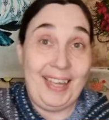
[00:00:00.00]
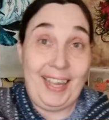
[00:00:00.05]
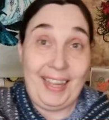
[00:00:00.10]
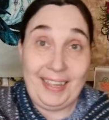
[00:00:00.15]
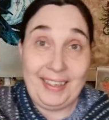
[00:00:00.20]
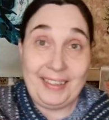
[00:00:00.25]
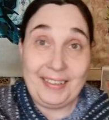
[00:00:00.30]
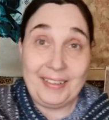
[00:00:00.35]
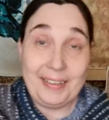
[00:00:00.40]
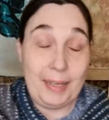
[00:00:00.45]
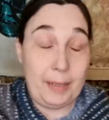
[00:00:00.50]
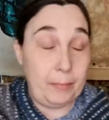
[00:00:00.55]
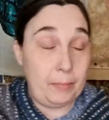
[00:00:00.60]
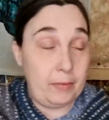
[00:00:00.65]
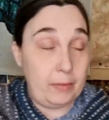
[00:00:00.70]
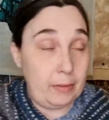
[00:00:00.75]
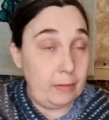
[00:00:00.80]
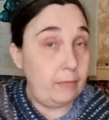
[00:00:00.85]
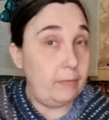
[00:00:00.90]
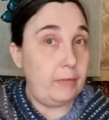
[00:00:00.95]
and I'm
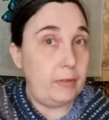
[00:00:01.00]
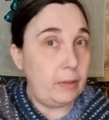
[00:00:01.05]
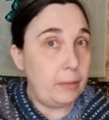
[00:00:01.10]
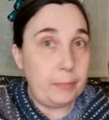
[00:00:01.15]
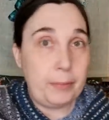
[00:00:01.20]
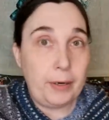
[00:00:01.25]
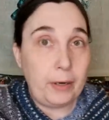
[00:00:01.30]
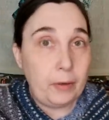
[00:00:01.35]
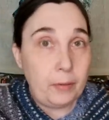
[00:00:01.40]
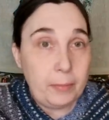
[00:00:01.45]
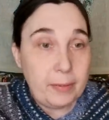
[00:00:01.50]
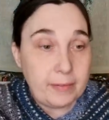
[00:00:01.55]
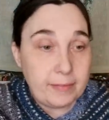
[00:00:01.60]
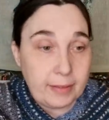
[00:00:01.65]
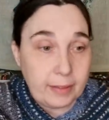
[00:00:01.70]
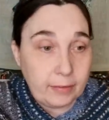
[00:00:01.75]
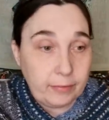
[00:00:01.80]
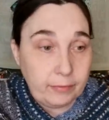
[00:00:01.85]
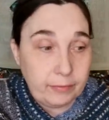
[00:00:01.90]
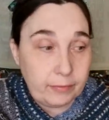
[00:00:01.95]
still very proud of
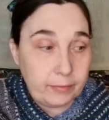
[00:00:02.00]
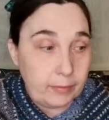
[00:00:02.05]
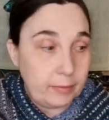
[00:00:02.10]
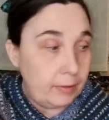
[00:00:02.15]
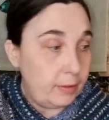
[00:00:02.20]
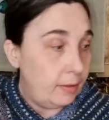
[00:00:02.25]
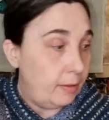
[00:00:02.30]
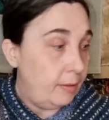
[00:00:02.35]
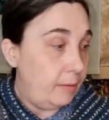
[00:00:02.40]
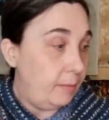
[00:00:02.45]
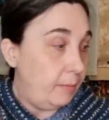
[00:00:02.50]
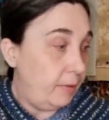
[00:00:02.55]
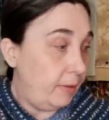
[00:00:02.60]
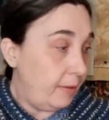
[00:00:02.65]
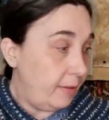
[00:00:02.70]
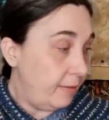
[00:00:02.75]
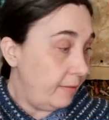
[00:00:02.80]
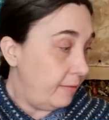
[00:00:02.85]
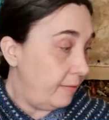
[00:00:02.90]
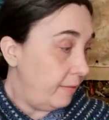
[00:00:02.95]
myself
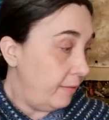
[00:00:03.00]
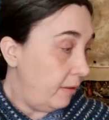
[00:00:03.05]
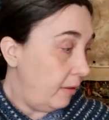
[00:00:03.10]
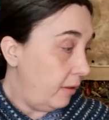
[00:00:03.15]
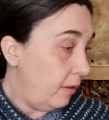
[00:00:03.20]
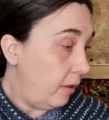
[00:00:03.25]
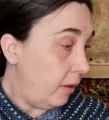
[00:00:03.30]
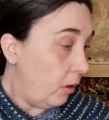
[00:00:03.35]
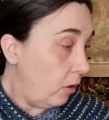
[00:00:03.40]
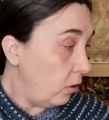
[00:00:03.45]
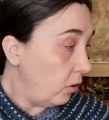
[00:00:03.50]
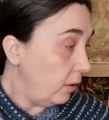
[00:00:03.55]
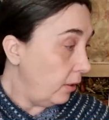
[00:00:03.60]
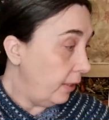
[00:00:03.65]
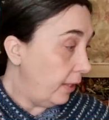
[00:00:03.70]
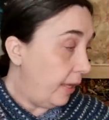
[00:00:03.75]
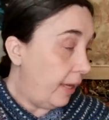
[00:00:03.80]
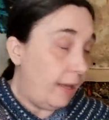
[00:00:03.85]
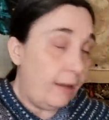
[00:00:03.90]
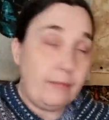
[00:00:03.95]
because I
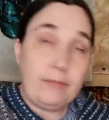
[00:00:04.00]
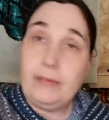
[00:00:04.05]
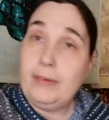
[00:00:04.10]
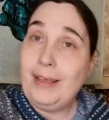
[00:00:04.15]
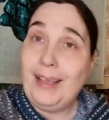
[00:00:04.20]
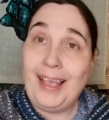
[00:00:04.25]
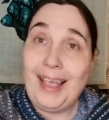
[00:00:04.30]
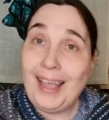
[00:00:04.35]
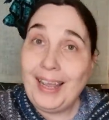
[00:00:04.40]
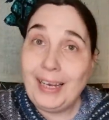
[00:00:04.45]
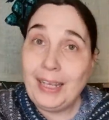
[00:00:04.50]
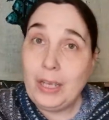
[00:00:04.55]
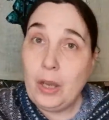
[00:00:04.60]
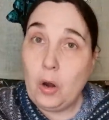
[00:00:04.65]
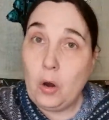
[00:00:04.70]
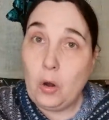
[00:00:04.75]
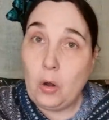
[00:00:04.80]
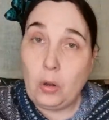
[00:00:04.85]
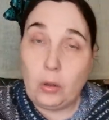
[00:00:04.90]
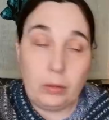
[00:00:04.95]
hardly have any
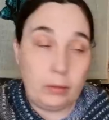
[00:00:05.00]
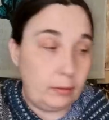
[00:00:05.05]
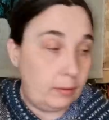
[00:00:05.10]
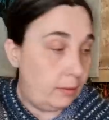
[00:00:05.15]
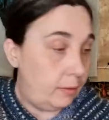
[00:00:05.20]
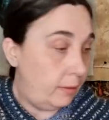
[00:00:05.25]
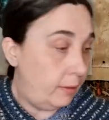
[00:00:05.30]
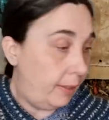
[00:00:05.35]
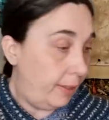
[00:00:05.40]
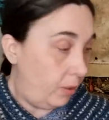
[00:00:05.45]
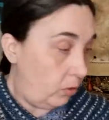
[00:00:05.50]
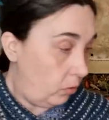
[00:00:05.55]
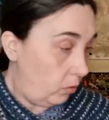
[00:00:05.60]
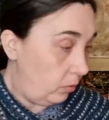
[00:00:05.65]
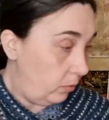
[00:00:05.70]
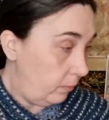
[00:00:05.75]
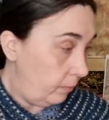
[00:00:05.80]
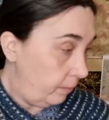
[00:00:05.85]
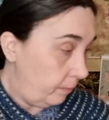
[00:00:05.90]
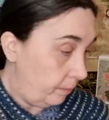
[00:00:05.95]
haul at all.
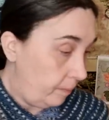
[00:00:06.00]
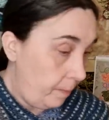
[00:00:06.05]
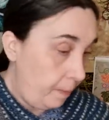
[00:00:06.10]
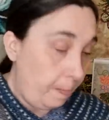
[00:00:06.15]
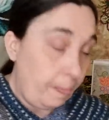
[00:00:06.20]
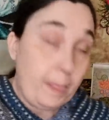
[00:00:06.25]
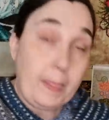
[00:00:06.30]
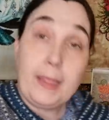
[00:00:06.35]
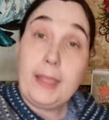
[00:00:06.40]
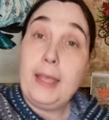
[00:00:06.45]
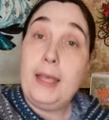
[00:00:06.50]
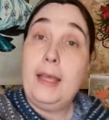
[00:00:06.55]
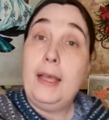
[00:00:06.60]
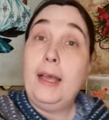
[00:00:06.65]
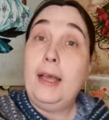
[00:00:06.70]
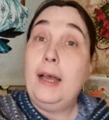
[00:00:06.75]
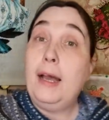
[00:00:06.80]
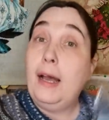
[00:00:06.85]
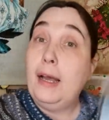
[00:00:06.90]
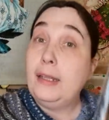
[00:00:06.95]

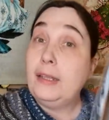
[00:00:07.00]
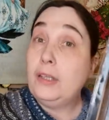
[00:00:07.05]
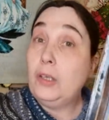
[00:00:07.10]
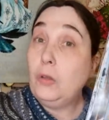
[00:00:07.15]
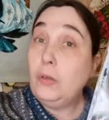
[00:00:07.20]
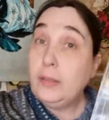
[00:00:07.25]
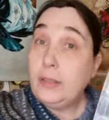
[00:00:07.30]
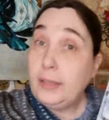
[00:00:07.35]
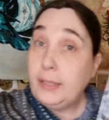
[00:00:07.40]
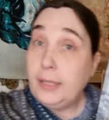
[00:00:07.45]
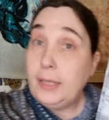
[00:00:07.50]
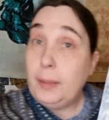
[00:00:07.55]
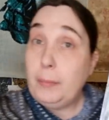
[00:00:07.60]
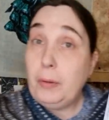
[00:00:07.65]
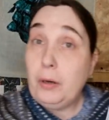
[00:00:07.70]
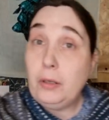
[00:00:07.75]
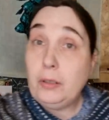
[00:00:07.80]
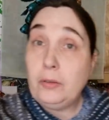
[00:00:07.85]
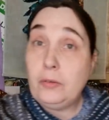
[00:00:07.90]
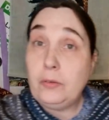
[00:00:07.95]
The only thing I
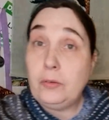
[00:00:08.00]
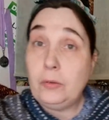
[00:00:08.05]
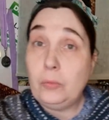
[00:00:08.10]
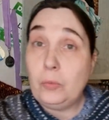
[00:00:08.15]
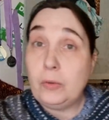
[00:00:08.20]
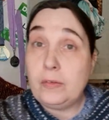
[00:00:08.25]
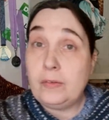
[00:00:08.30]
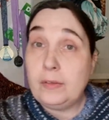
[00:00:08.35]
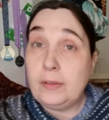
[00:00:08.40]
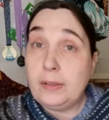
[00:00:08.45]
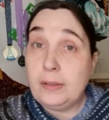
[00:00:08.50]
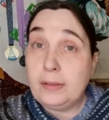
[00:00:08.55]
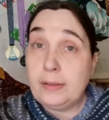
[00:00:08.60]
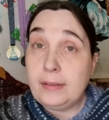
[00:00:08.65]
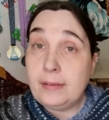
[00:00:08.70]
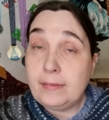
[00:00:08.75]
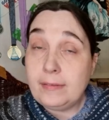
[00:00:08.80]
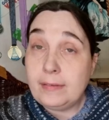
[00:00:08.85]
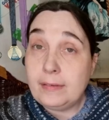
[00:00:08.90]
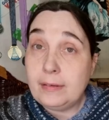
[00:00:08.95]
bought was
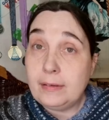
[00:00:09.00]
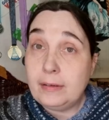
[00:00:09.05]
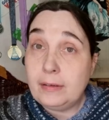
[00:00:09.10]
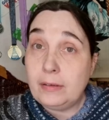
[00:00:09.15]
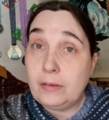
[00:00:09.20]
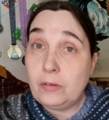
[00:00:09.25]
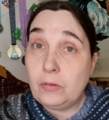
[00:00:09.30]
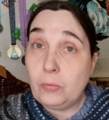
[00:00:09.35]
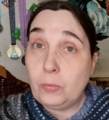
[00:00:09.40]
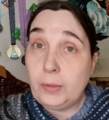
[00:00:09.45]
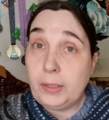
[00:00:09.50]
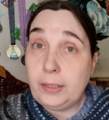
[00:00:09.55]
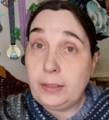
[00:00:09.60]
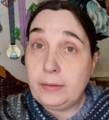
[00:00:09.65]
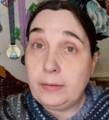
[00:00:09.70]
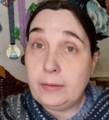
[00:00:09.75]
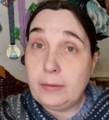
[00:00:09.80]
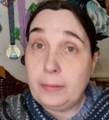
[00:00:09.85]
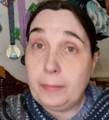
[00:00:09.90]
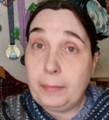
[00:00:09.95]
this sweet
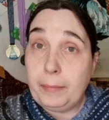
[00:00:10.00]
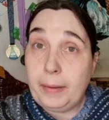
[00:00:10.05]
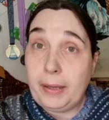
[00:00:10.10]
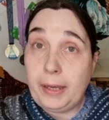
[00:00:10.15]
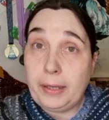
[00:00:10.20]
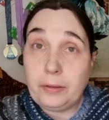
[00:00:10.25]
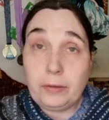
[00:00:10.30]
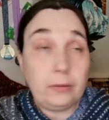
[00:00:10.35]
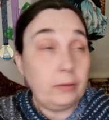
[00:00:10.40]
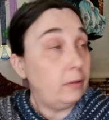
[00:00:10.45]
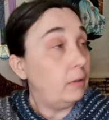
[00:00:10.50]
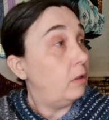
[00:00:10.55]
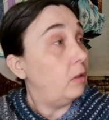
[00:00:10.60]
pattern,